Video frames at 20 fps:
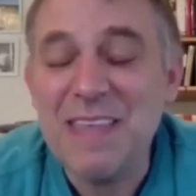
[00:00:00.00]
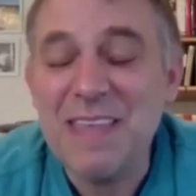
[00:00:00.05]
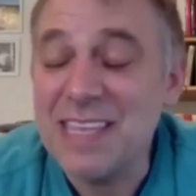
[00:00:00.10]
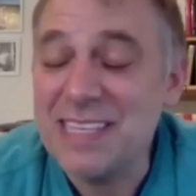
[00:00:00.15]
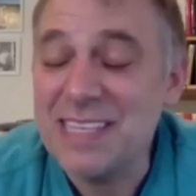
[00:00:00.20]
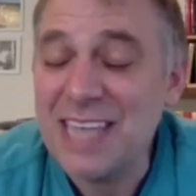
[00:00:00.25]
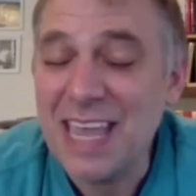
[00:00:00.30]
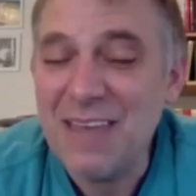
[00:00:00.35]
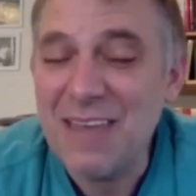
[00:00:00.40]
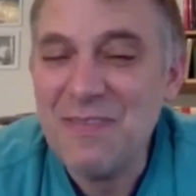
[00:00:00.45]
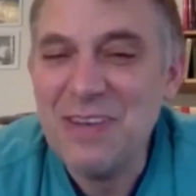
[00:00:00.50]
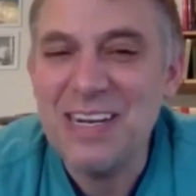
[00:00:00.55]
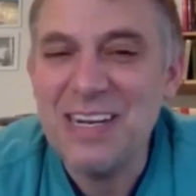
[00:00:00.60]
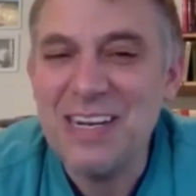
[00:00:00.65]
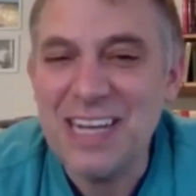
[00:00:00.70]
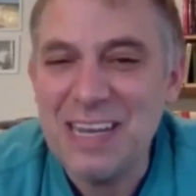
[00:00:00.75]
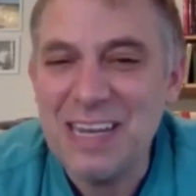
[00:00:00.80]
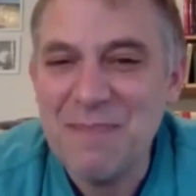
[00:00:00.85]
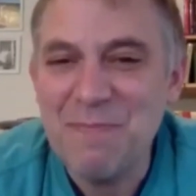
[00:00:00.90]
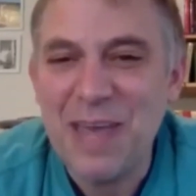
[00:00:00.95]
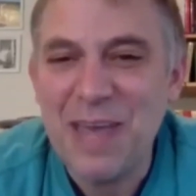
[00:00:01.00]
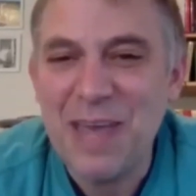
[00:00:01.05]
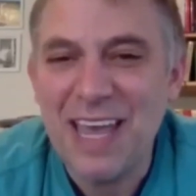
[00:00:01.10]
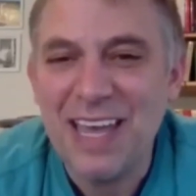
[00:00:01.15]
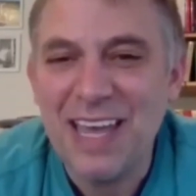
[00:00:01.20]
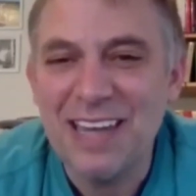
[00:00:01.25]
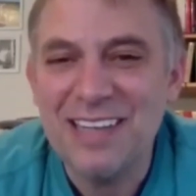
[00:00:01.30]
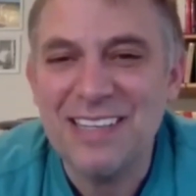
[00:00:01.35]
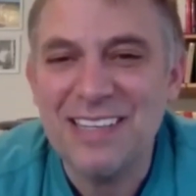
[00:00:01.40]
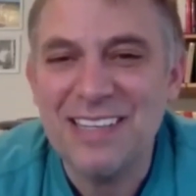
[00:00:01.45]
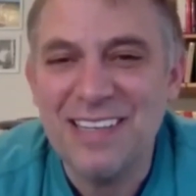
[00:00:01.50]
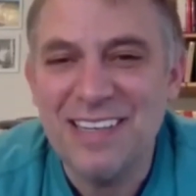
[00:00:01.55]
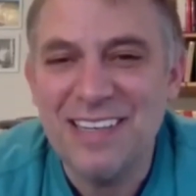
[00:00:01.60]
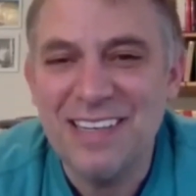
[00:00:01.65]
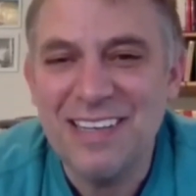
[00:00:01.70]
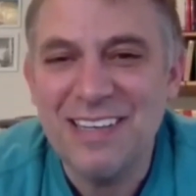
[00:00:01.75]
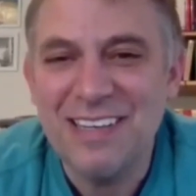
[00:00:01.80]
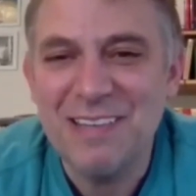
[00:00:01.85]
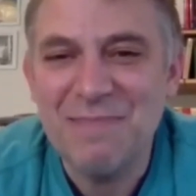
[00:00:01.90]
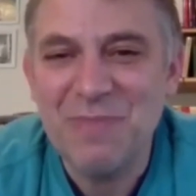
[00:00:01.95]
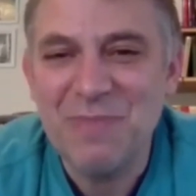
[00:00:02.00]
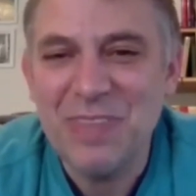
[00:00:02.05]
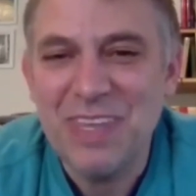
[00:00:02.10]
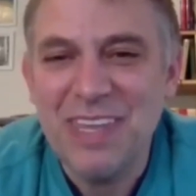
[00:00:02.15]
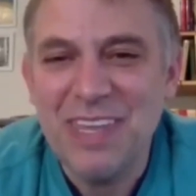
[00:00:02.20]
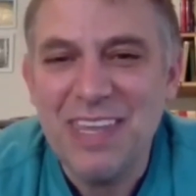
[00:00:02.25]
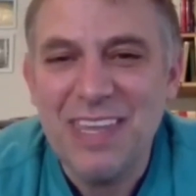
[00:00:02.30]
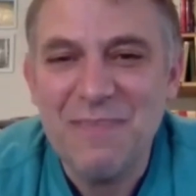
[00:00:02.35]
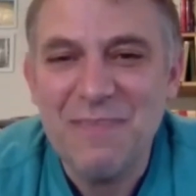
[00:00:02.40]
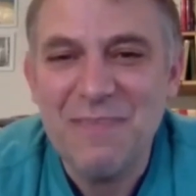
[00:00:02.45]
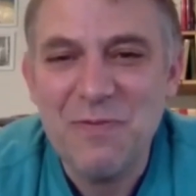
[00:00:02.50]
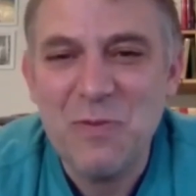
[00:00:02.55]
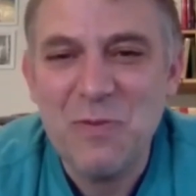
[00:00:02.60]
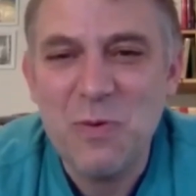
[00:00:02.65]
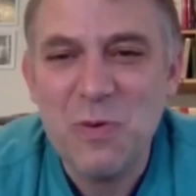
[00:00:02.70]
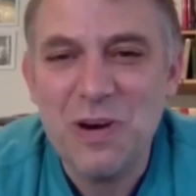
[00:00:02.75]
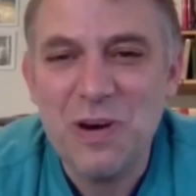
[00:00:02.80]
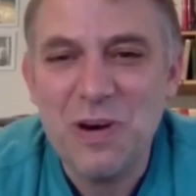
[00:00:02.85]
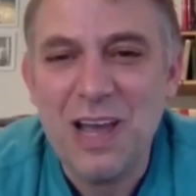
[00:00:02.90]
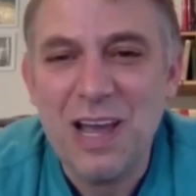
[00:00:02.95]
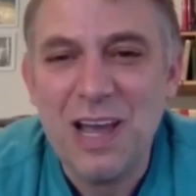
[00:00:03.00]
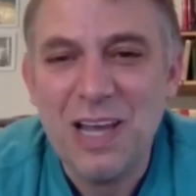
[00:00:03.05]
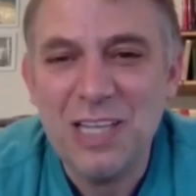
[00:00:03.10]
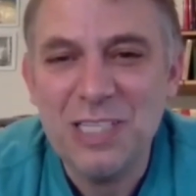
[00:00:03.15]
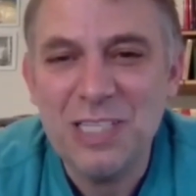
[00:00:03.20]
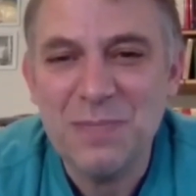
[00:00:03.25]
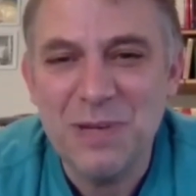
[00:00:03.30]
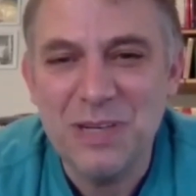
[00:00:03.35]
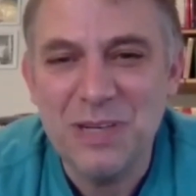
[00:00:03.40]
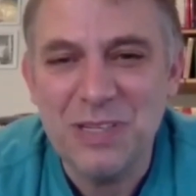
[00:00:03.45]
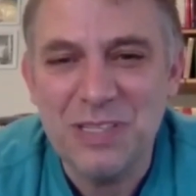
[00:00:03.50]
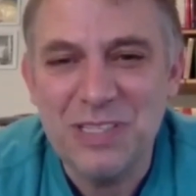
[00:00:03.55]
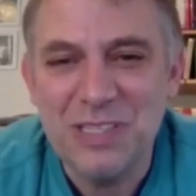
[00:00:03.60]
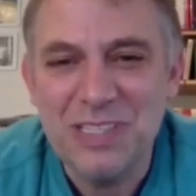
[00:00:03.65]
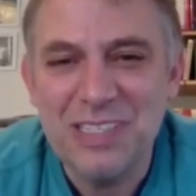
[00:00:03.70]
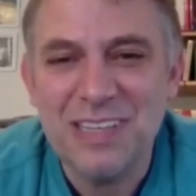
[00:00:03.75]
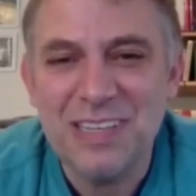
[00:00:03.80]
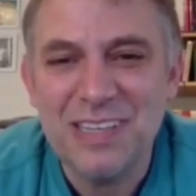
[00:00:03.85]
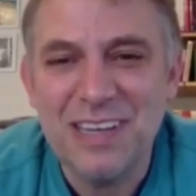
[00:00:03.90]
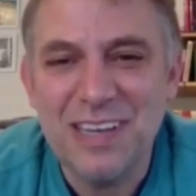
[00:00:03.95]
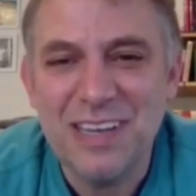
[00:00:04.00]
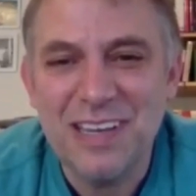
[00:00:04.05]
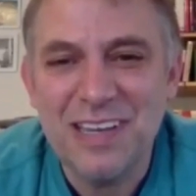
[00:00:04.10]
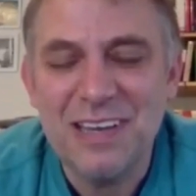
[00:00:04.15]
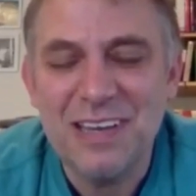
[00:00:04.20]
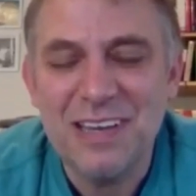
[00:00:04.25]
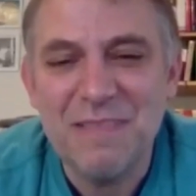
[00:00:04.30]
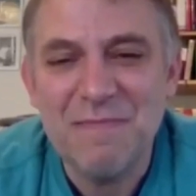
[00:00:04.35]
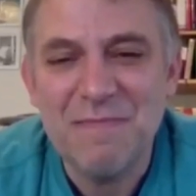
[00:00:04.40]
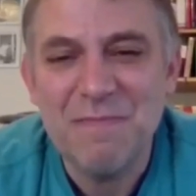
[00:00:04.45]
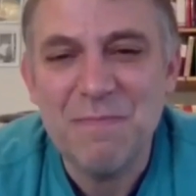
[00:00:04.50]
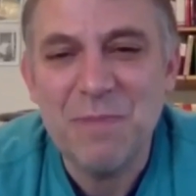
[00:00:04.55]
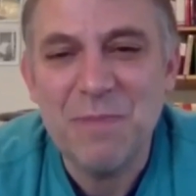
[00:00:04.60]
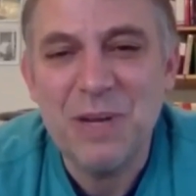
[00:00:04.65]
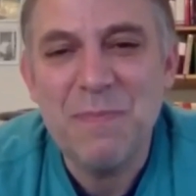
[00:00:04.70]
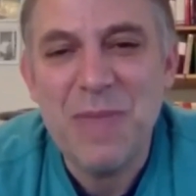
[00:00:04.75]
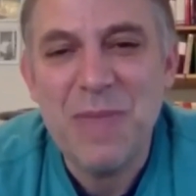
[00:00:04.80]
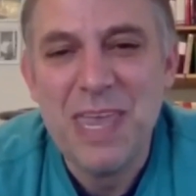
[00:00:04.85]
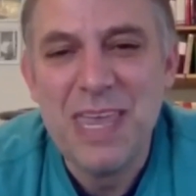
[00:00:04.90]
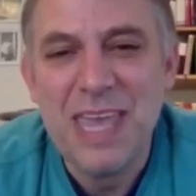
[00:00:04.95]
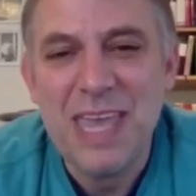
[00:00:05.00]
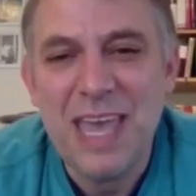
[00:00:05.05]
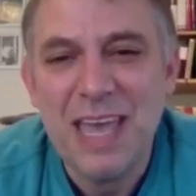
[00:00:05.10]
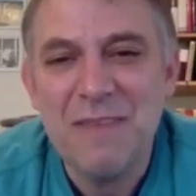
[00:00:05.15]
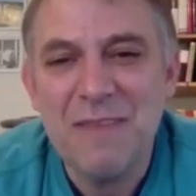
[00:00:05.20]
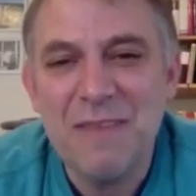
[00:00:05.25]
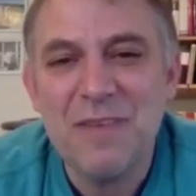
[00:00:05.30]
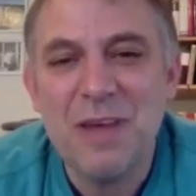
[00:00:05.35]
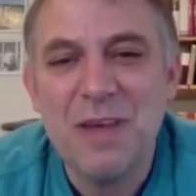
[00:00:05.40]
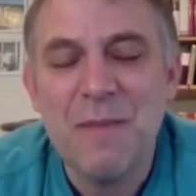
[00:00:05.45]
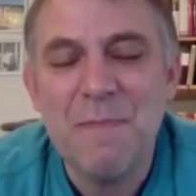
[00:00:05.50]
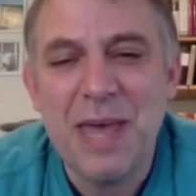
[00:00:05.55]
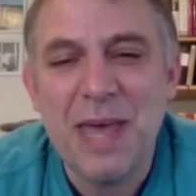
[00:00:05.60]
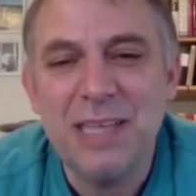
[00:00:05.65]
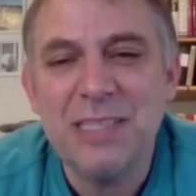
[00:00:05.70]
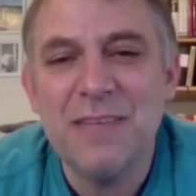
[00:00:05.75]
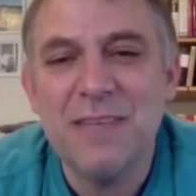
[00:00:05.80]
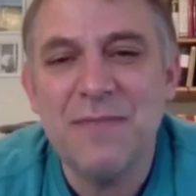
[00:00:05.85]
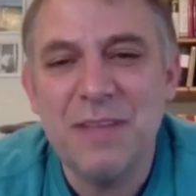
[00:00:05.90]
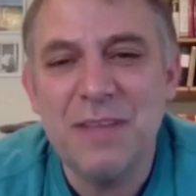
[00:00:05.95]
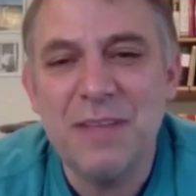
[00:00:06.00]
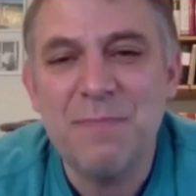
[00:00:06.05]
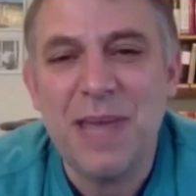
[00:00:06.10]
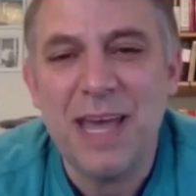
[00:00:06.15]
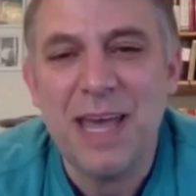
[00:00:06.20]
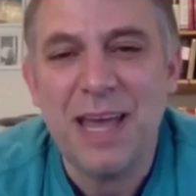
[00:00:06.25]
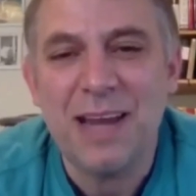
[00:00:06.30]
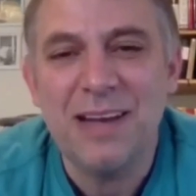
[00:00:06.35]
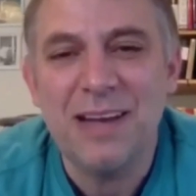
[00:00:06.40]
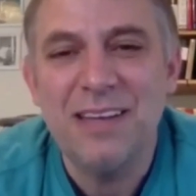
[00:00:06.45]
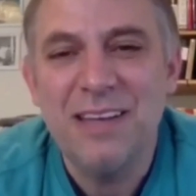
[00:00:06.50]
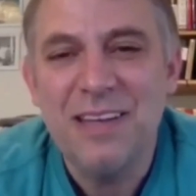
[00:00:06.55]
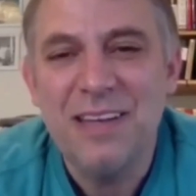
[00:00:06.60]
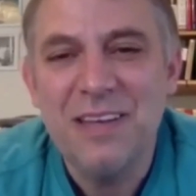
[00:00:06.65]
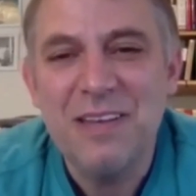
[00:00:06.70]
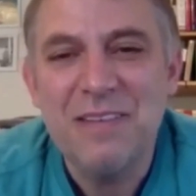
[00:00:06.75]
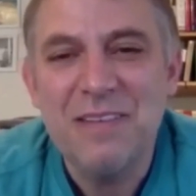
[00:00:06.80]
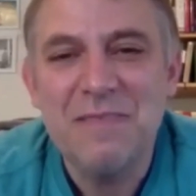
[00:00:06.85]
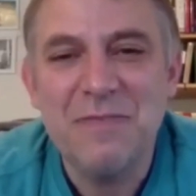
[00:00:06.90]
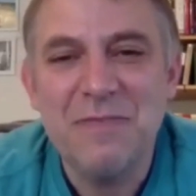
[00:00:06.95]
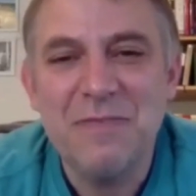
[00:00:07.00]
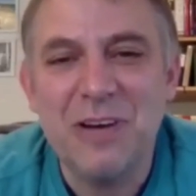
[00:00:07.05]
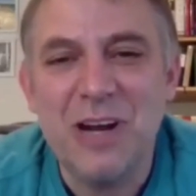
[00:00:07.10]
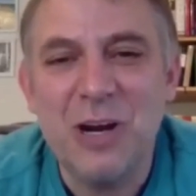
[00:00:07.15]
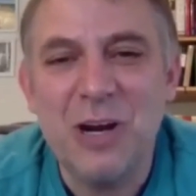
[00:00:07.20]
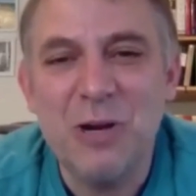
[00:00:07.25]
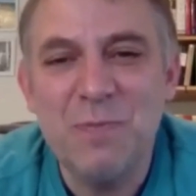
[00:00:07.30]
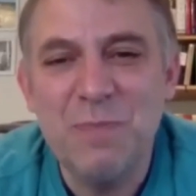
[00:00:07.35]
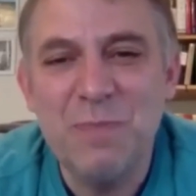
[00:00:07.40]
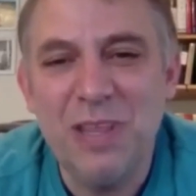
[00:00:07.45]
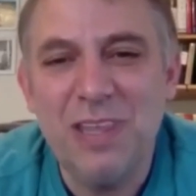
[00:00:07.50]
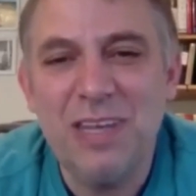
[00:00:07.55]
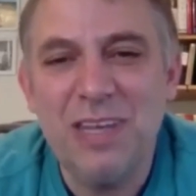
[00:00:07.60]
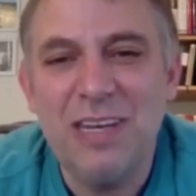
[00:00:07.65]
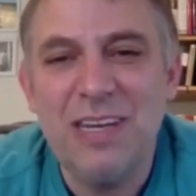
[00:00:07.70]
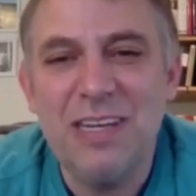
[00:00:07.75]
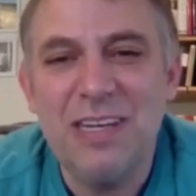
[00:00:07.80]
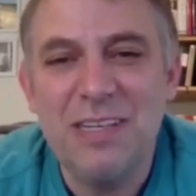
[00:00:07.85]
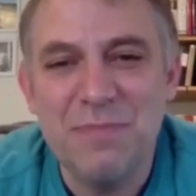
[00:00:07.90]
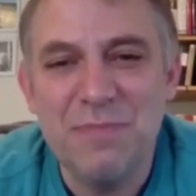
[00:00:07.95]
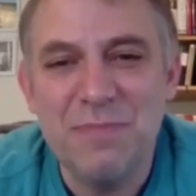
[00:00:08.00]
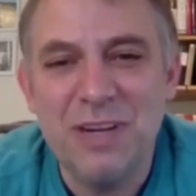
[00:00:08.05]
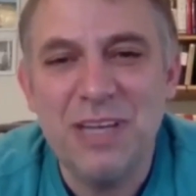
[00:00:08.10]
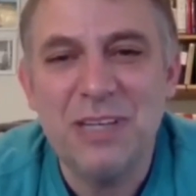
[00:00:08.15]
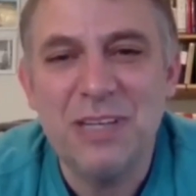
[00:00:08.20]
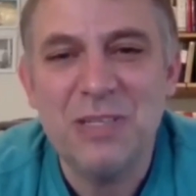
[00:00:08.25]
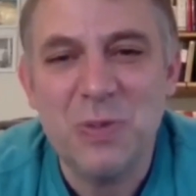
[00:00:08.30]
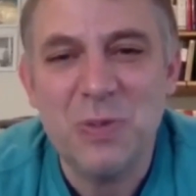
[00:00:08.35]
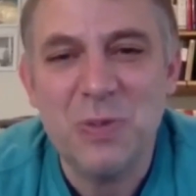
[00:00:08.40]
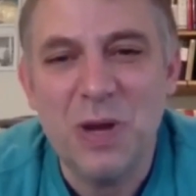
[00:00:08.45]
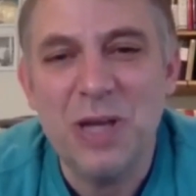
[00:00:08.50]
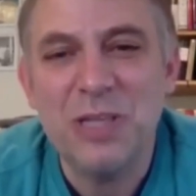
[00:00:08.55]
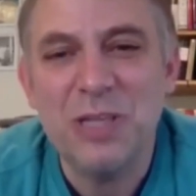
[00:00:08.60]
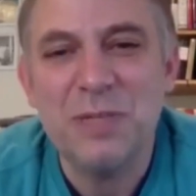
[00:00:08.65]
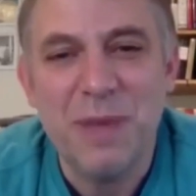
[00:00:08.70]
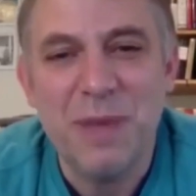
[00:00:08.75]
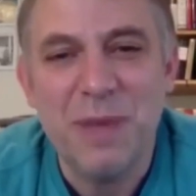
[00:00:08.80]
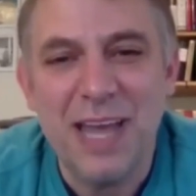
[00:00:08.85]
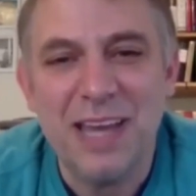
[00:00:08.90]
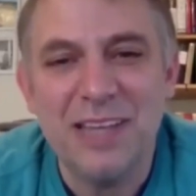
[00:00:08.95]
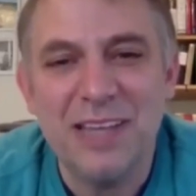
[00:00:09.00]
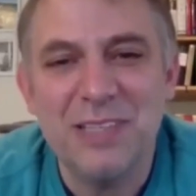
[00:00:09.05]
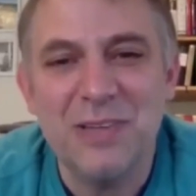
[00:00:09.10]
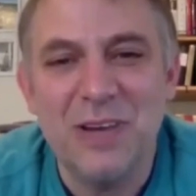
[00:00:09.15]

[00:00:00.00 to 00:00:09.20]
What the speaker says: is having an impact for hospitals, but it may have a massive impact for our ability to bring squash back.